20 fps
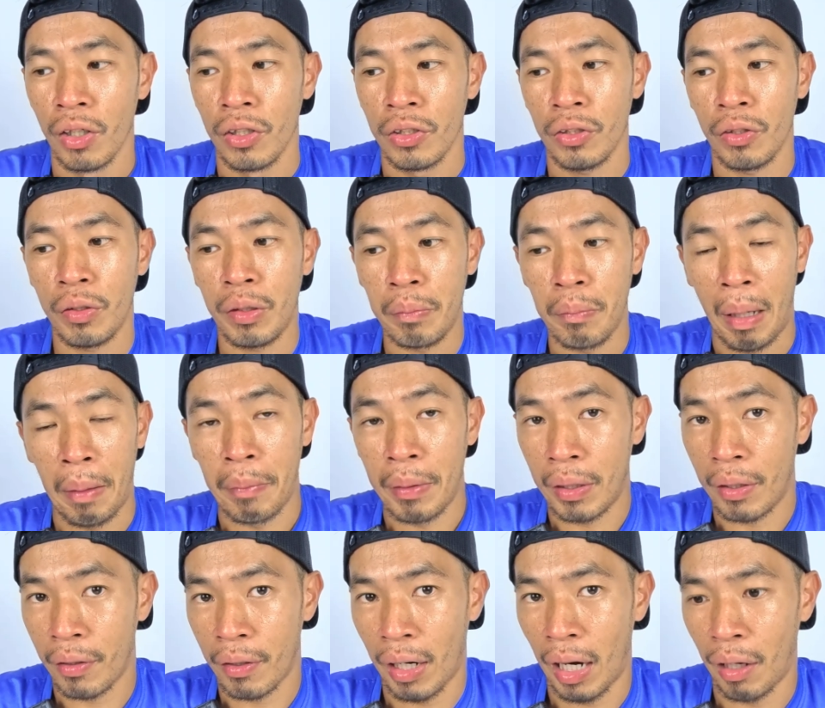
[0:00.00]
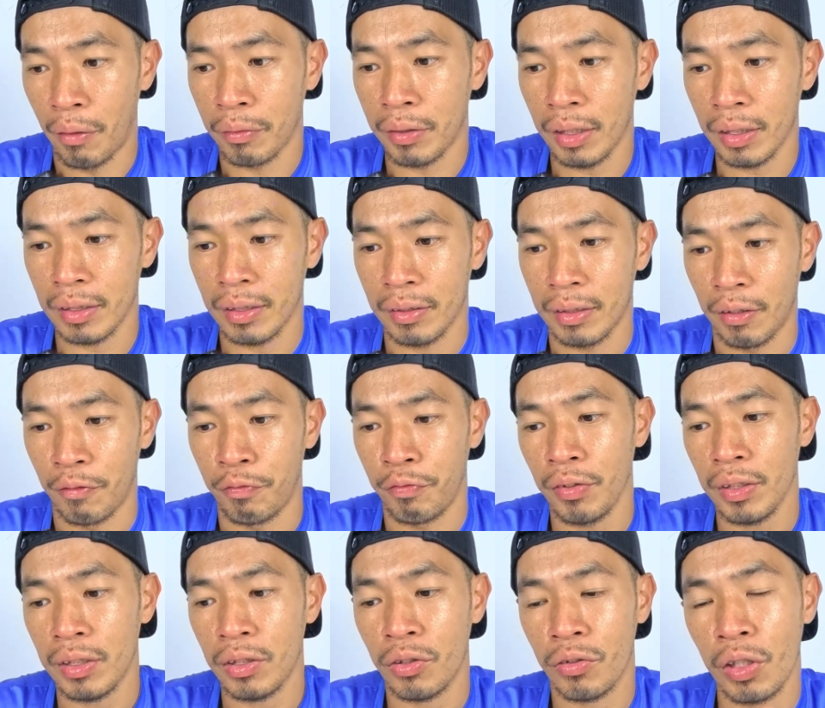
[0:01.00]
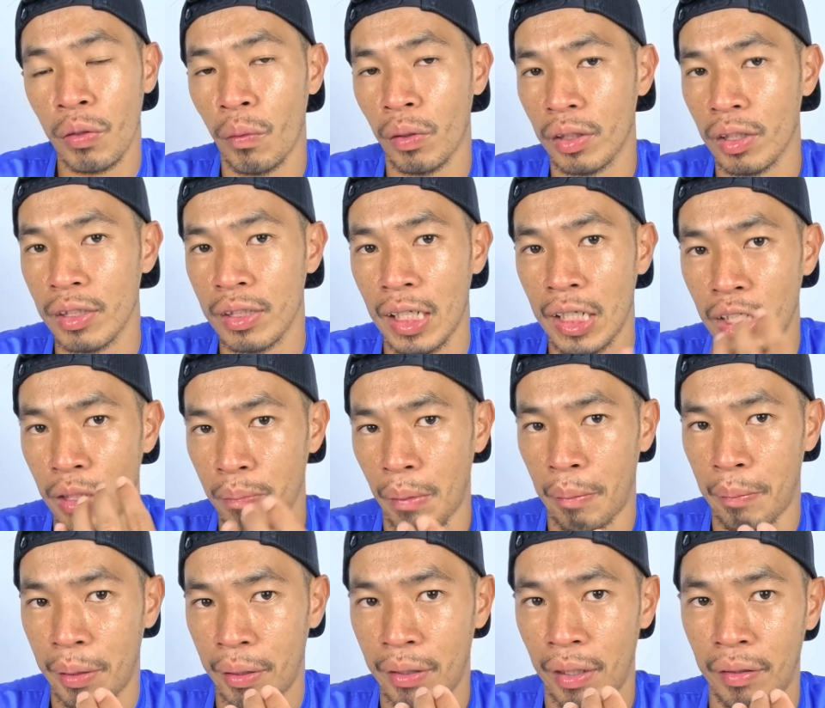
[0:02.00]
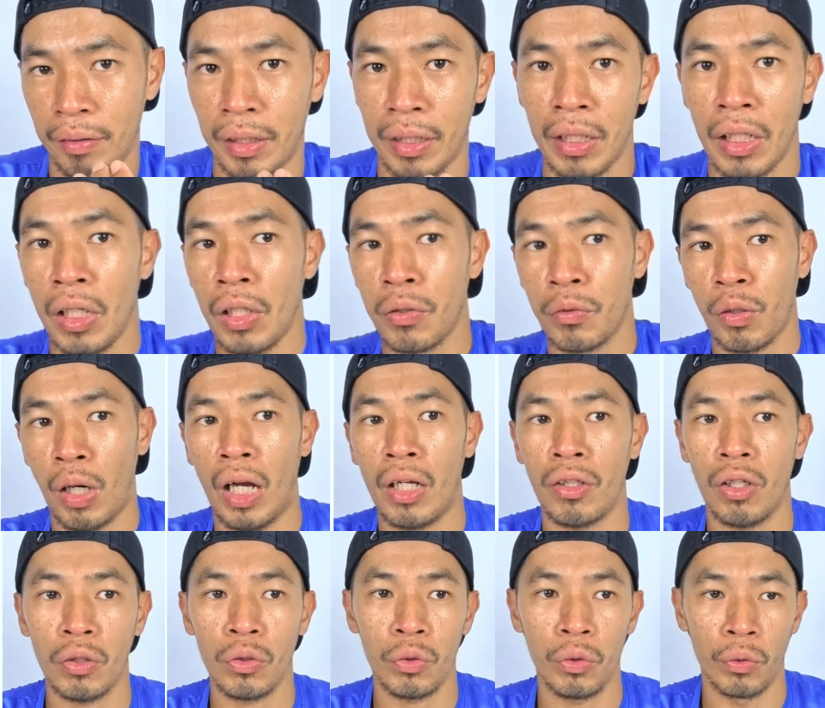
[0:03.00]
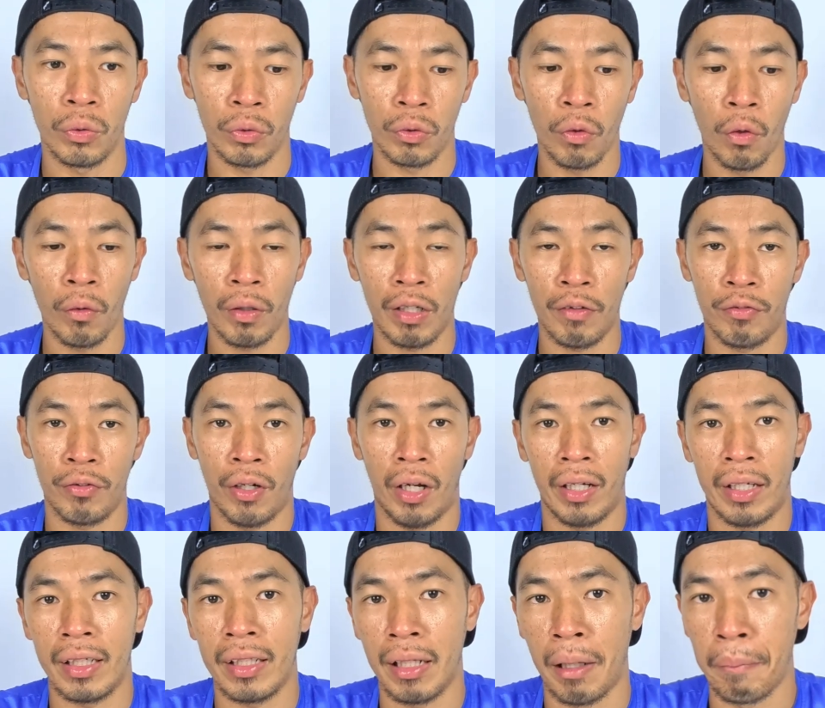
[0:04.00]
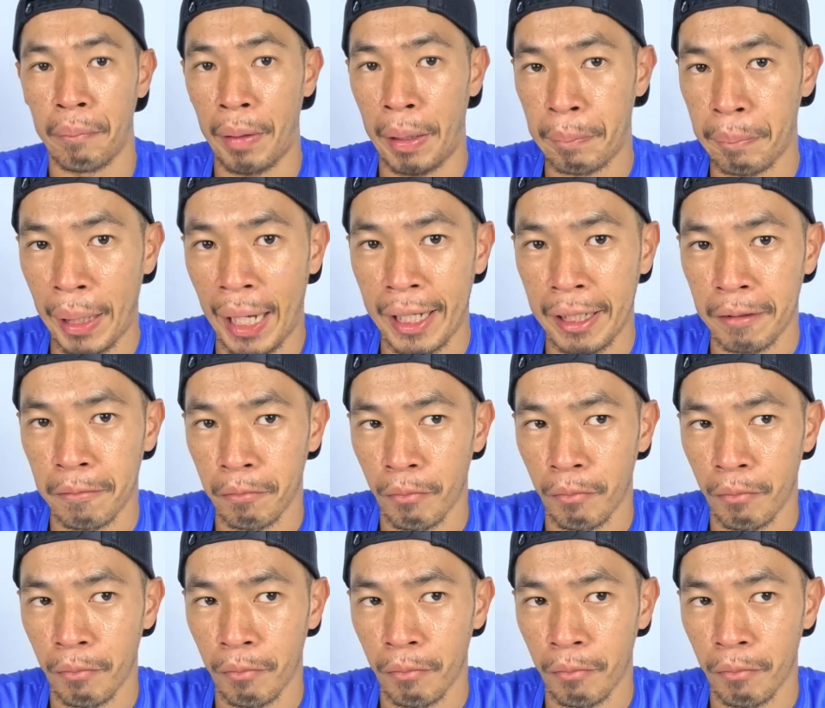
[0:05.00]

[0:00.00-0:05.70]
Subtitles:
So it might be crowded. The first 3 water stations might be crowded. Try not to go if you are in a big pack.